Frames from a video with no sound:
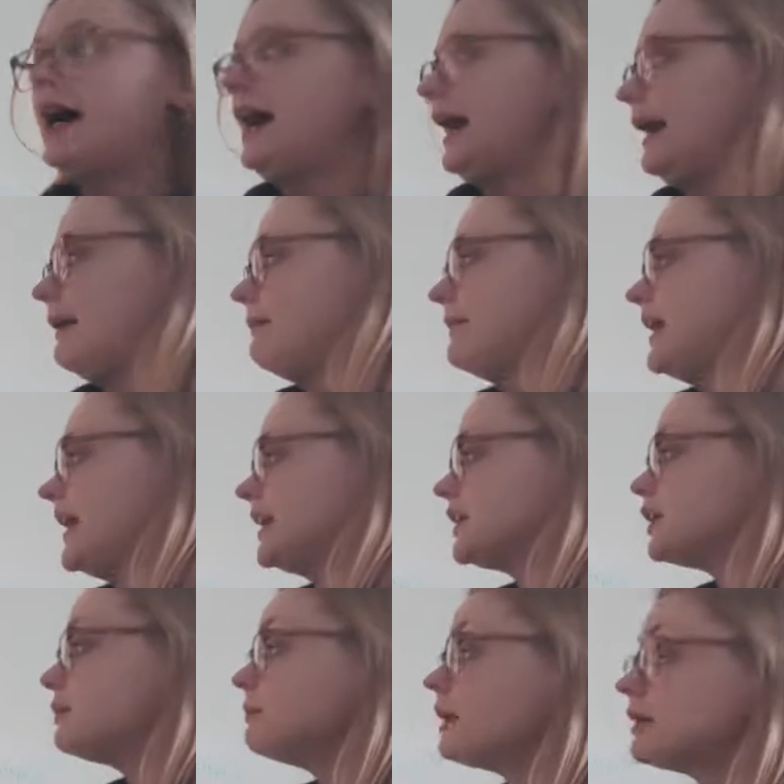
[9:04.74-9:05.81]
They
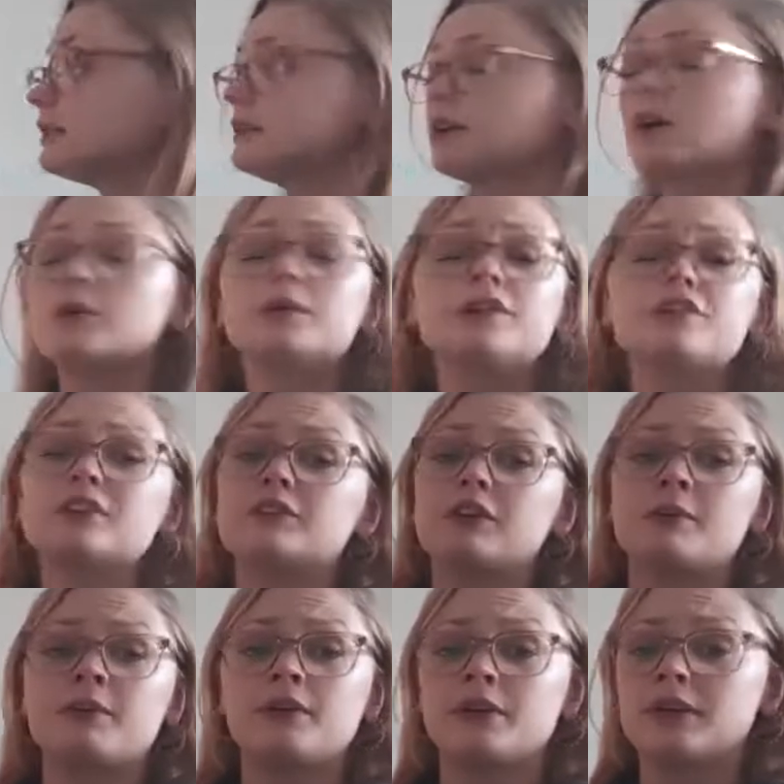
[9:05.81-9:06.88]
had a coalition of
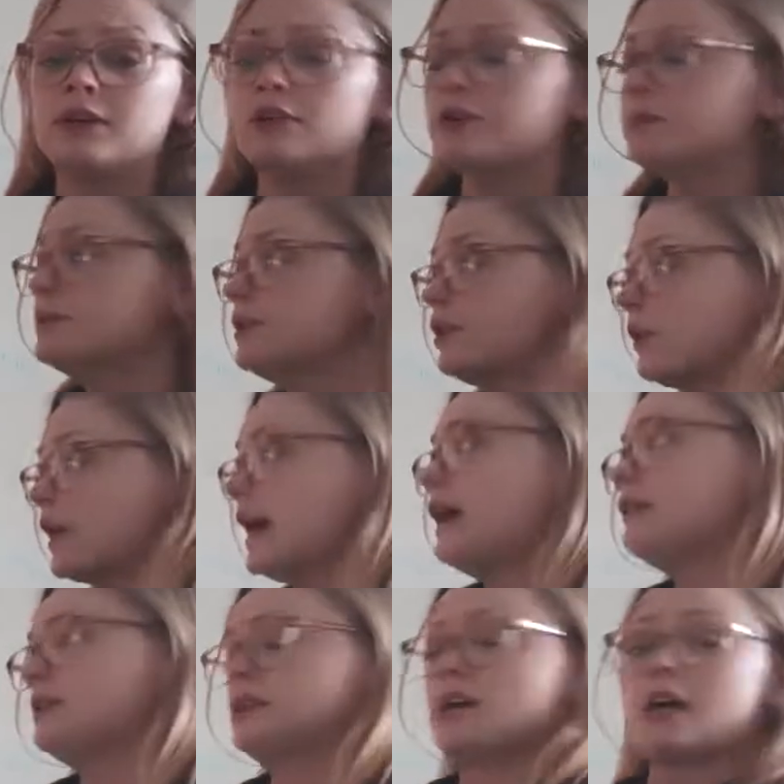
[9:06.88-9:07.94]
community groups going
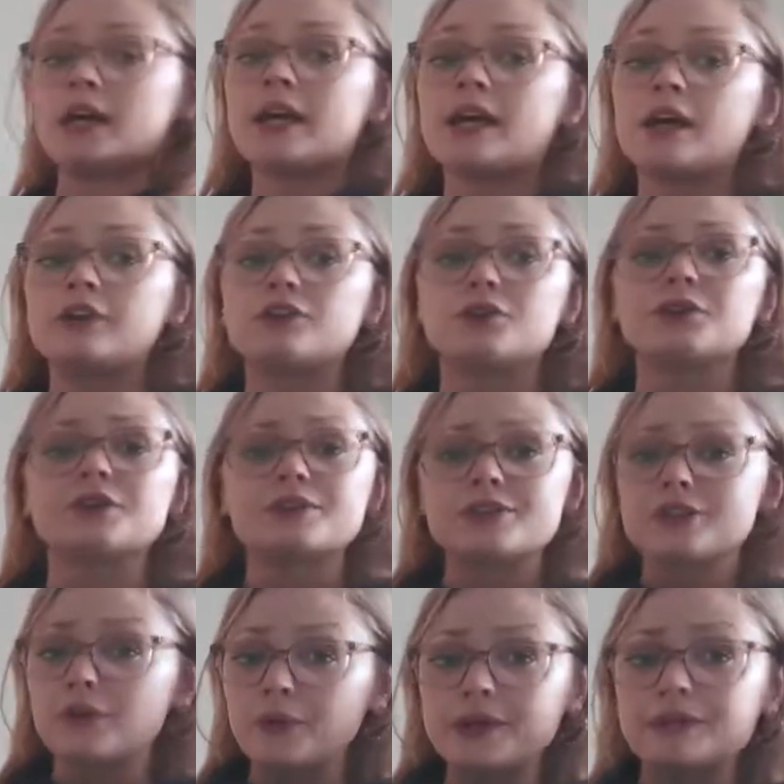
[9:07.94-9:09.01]
out and knocking on
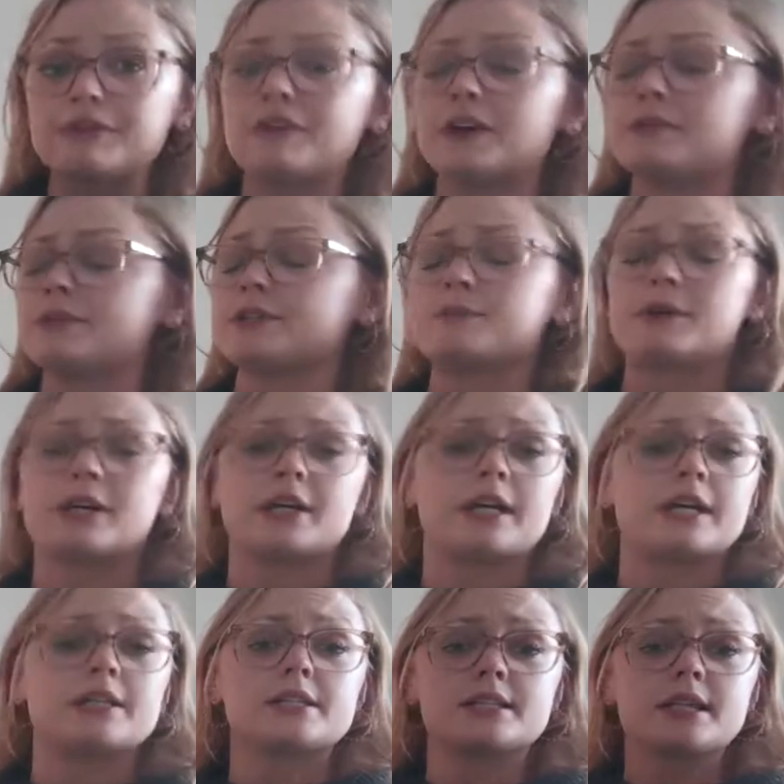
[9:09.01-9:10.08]
doors, going to farmers
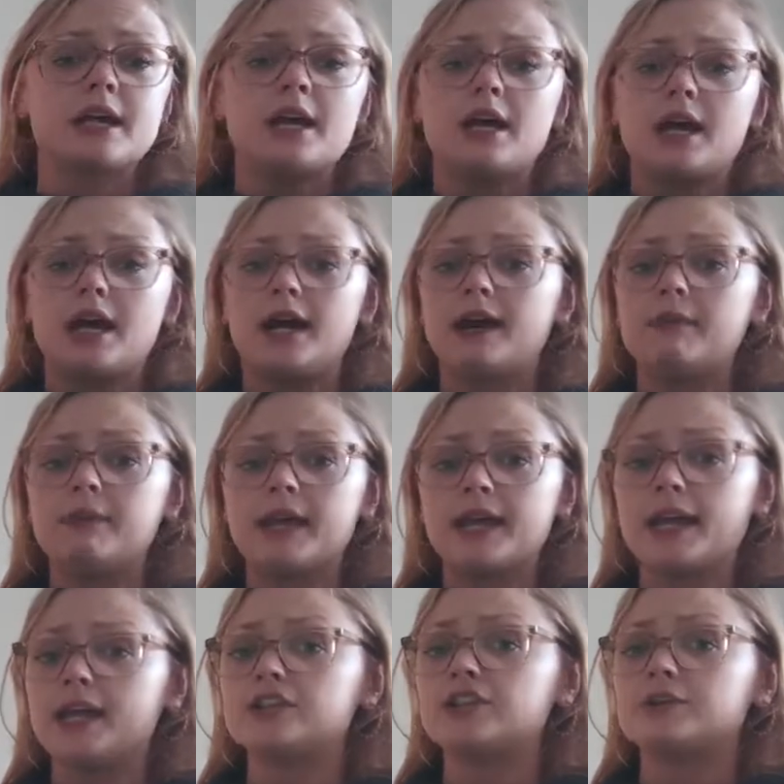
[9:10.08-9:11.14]
markets,
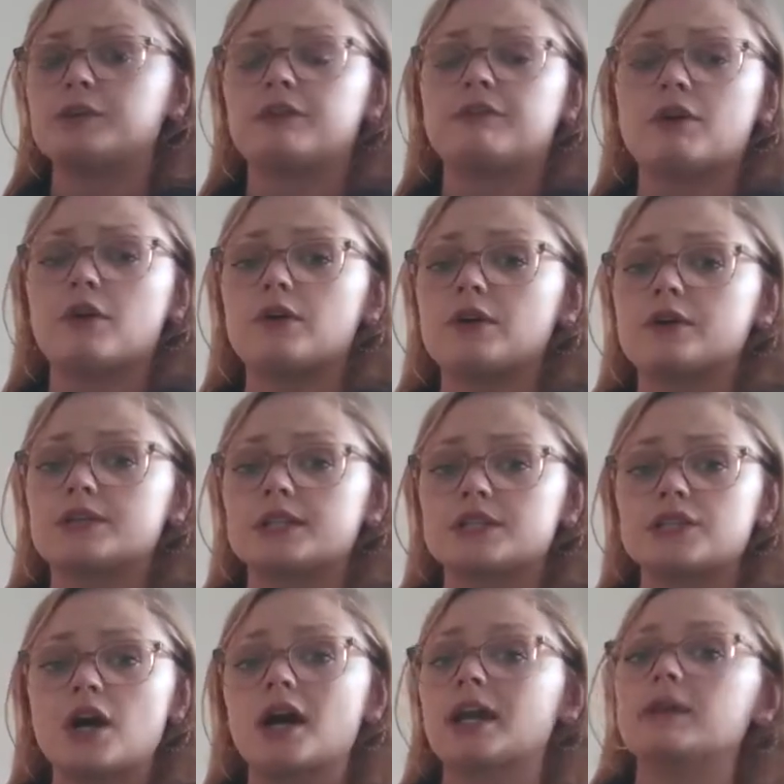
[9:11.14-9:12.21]
engaging with voters
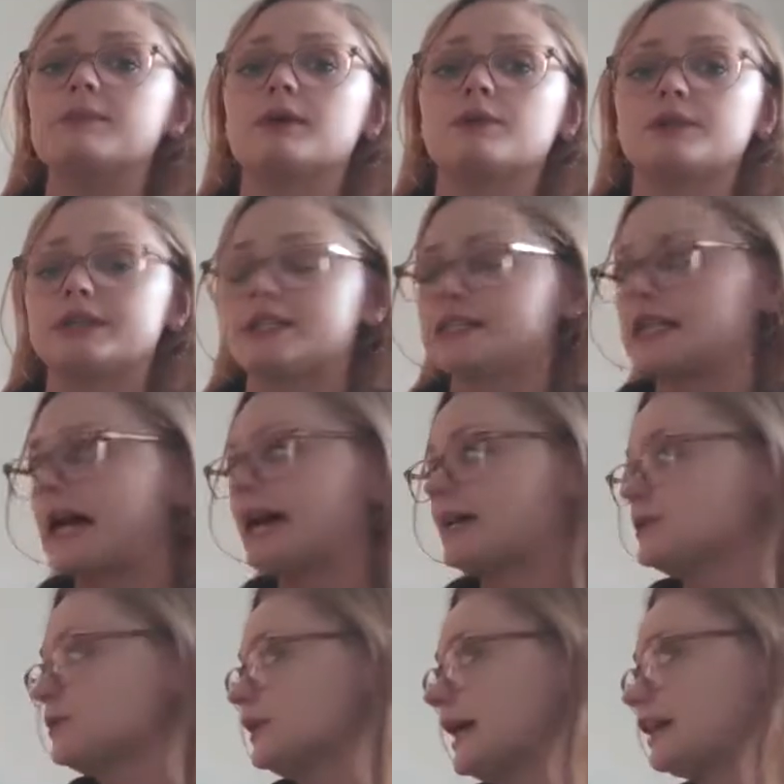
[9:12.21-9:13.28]
and talking about what this
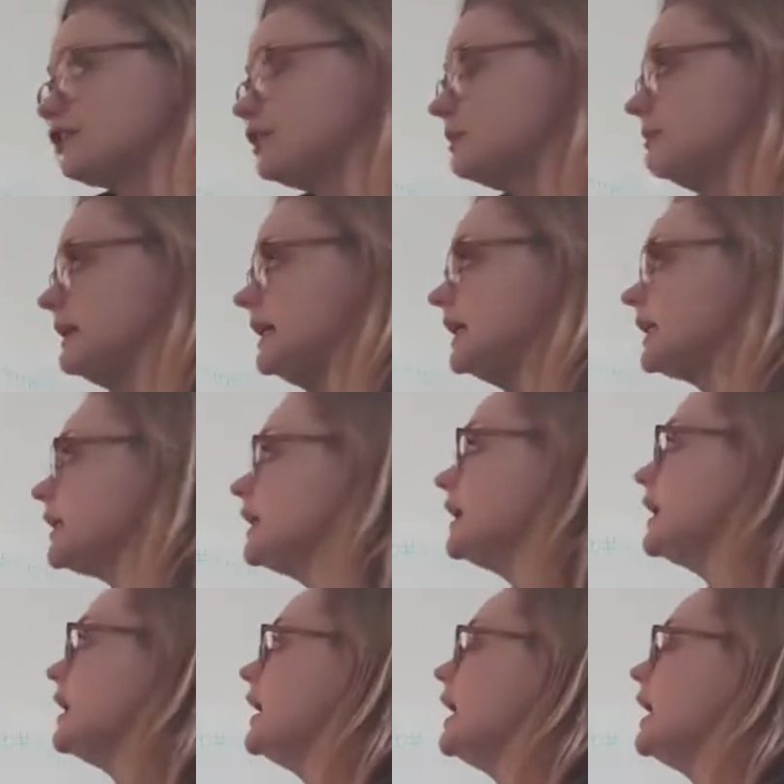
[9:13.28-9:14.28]
tax would actually mean.